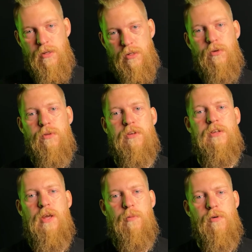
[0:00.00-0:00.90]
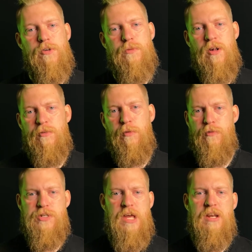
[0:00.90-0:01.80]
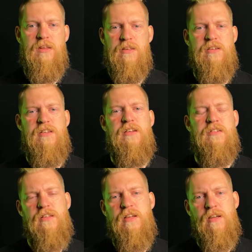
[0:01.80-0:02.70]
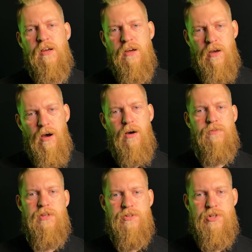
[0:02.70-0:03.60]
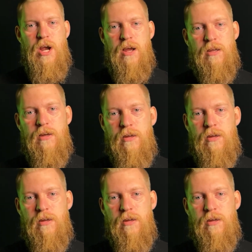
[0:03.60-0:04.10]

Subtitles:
you, the DM, are responsible for setting the DC of this check.